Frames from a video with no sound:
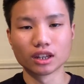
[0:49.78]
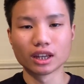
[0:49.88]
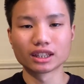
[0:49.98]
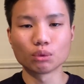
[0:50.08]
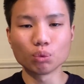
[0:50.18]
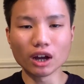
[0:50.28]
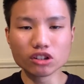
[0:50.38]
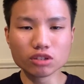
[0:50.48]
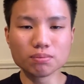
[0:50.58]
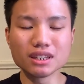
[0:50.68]
Then rather
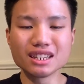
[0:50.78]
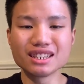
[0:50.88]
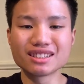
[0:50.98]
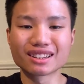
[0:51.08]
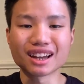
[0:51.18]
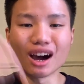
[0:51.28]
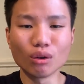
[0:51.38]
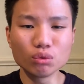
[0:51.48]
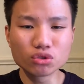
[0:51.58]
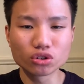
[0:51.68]
be in the
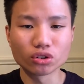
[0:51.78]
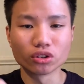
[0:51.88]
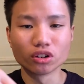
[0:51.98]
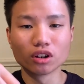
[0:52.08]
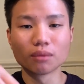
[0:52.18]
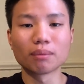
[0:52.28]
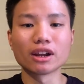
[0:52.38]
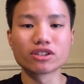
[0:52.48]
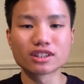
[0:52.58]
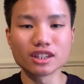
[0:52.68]
culture by
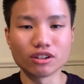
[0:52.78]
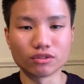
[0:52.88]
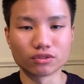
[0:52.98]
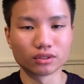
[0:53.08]
yourself,